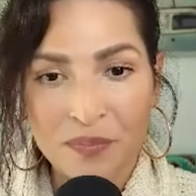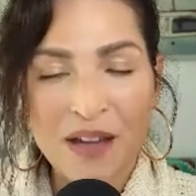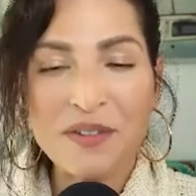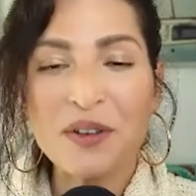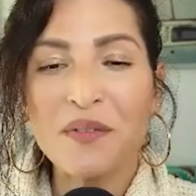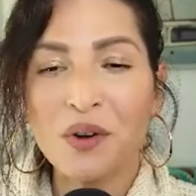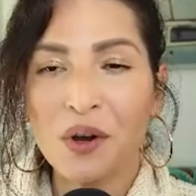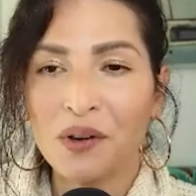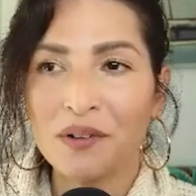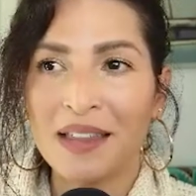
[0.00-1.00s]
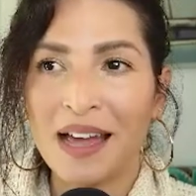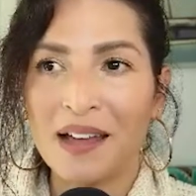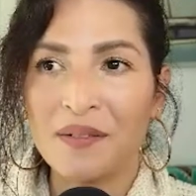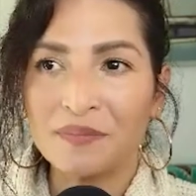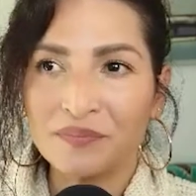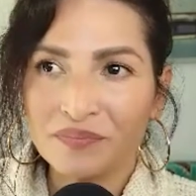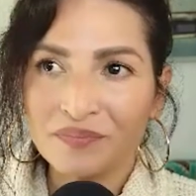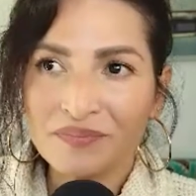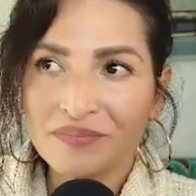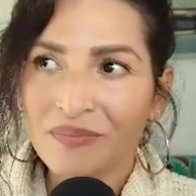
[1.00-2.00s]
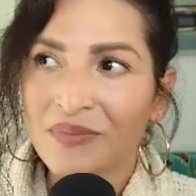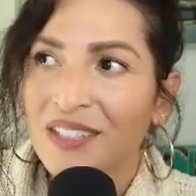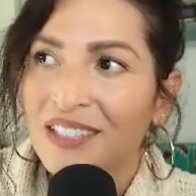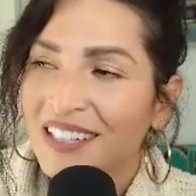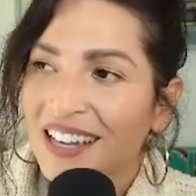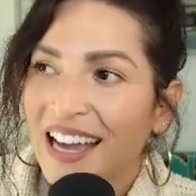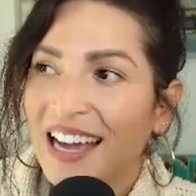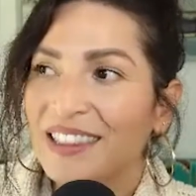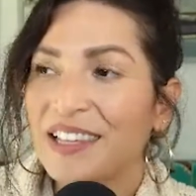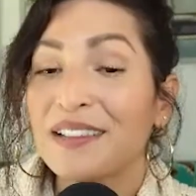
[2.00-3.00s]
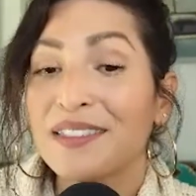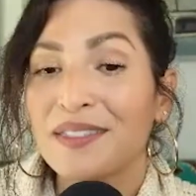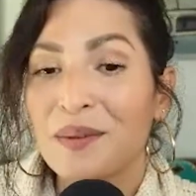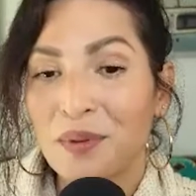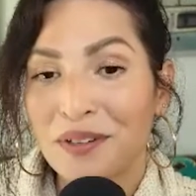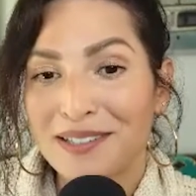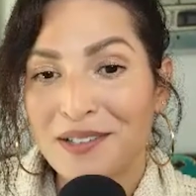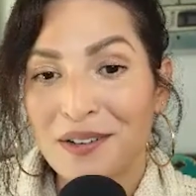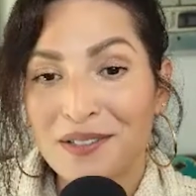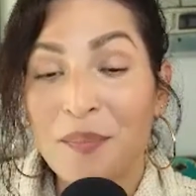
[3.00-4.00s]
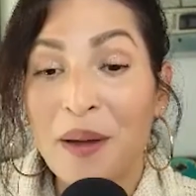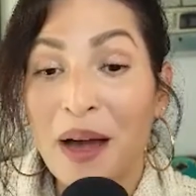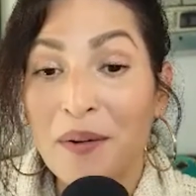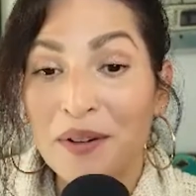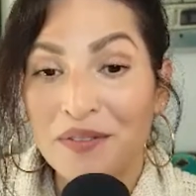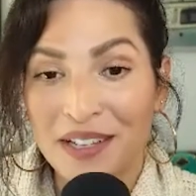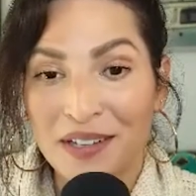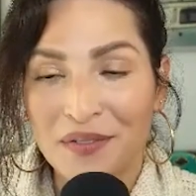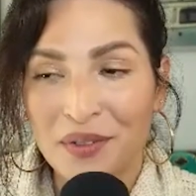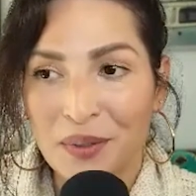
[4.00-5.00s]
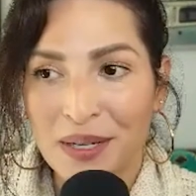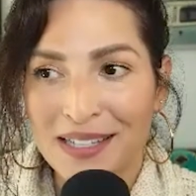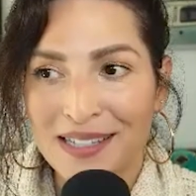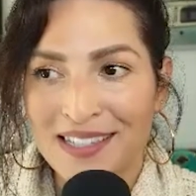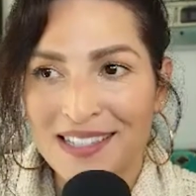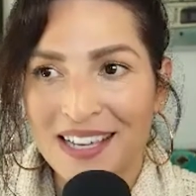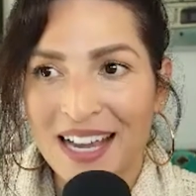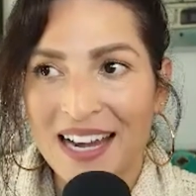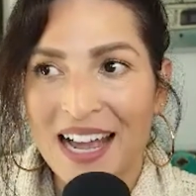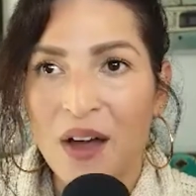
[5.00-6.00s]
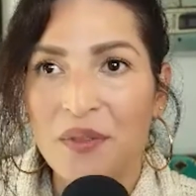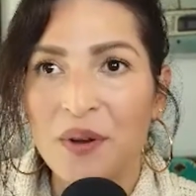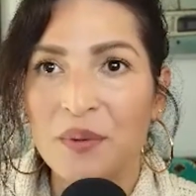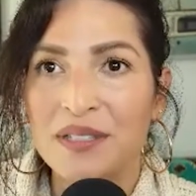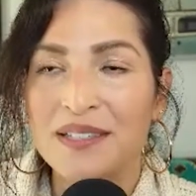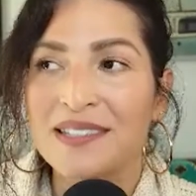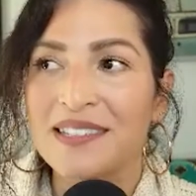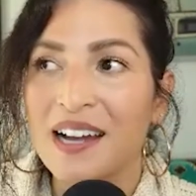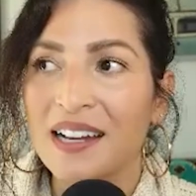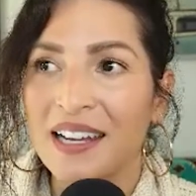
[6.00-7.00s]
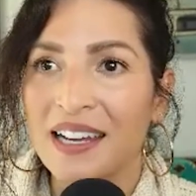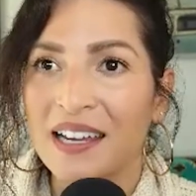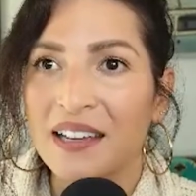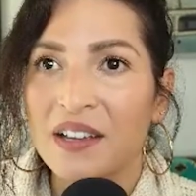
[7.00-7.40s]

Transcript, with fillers: Haven't mm. you ever hmm. heard that? I think the book is called The Power of Influence, and how there was a study.